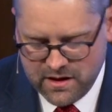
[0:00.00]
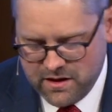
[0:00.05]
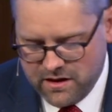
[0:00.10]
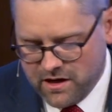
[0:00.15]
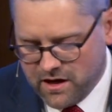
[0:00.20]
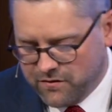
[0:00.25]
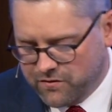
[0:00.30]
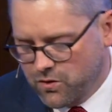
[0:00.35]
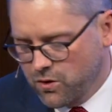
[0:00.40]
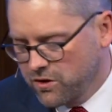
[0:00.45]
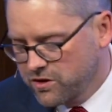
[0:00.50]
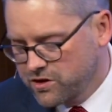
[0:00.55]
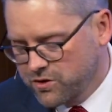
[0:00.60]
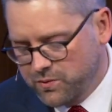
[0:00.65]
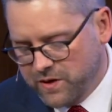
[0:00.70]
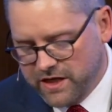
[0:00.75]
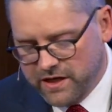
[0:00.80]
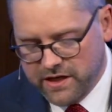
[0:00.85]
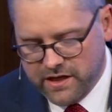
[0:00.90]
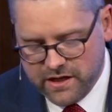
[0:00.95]
Now, of course,
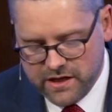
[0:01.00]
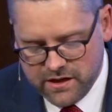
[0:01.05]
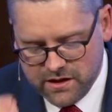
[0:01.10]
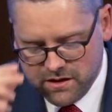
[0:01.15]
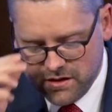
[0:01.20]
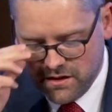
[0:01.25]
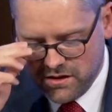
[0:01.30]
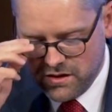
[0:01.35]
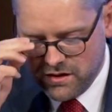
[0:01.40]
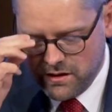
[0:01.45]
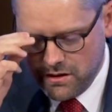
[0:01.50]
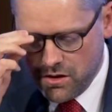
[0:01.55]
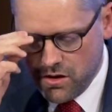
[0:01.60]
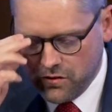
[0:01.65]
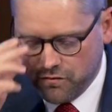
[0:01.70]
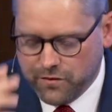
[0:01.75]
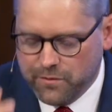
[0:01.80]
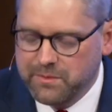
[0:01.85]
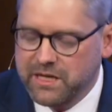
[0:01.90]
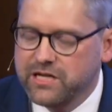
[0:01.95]
we know
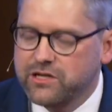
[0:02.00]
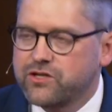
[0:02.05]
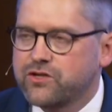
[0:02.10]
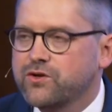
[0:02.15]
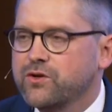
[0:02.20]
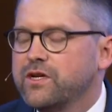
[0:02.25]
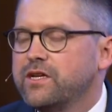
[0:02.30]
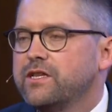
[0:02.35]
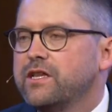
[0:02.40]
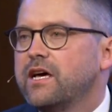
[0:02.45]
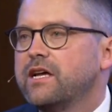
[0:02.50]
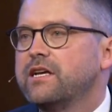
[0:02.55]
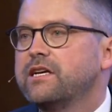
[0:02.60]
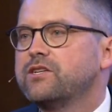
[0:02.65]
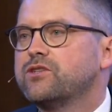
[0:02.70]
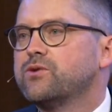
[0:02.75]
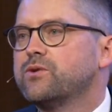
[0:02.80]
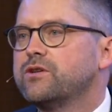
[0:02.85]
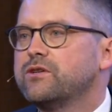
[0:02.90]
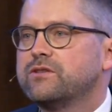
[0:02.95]
from history that
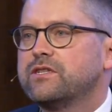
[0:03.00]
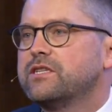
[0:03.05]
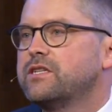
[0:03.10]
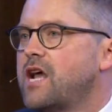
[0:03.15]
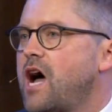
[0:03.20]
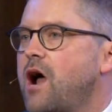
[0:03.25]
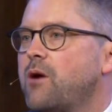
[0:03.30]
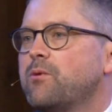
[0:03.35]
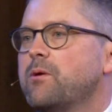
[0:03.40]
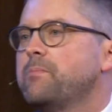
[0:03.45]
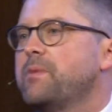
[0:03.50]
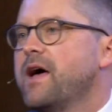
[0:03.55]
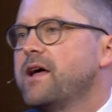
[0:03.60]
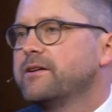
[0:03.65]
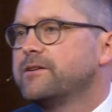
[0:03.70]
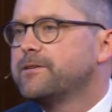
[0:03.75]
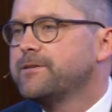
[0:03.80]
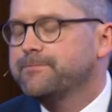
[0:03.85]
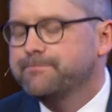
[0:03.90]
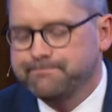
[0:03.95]
Israel did not
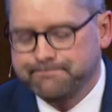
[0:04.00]
repent.